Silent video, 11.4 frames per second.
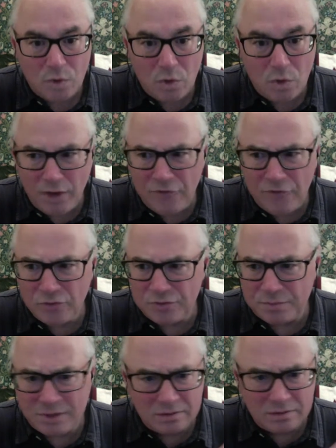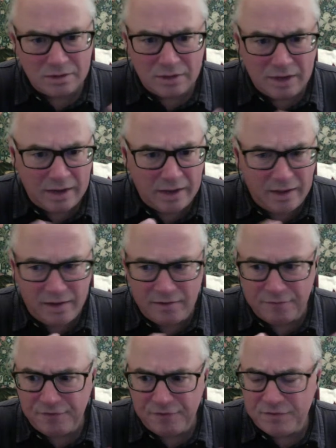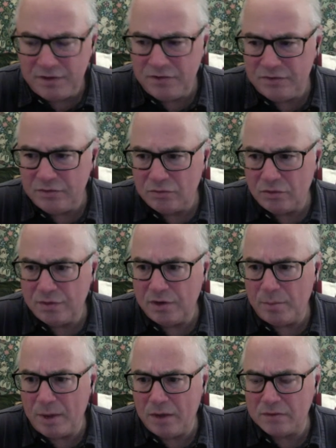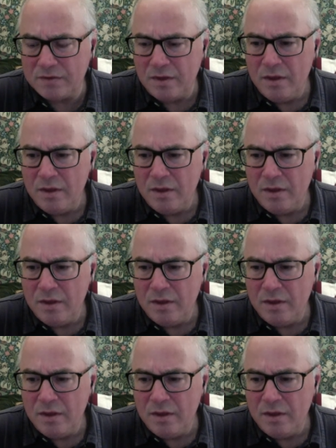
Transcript: ratio has been in the 50s or thereabouts.